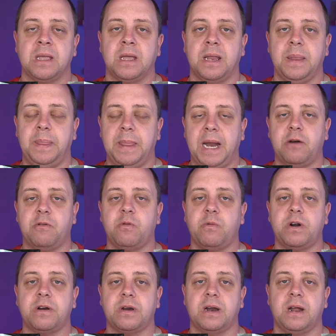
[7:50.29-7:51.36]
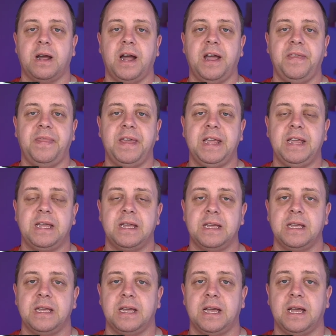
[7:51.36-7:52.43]
narrower, I think.
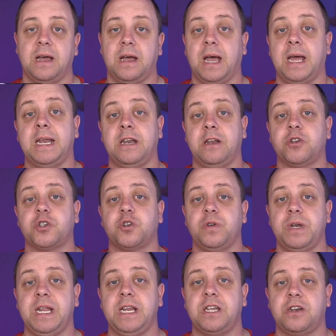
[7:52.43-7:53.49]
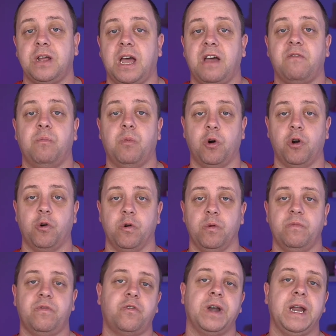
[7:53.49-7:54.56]
And it also needs to have more
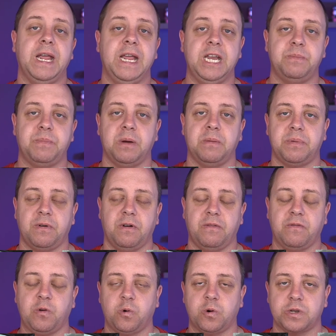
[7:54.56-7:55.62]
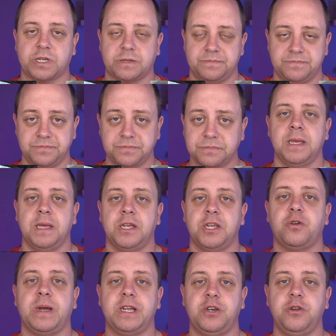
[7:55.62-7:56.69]
room for the heat pump, of course.
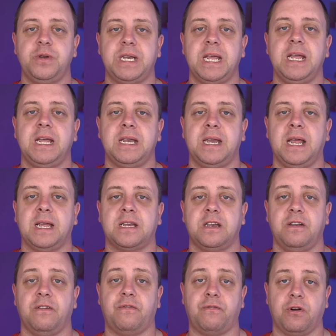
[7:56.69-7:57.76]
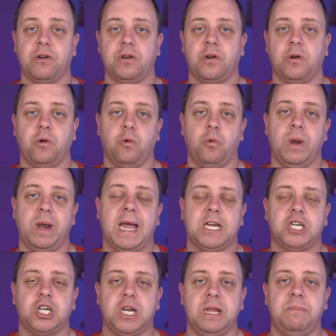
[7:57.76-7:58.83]
So I do think that the Frunk will
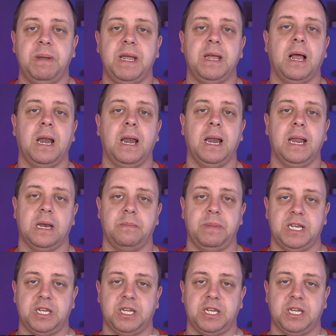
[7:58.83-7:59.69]
actually be a little bit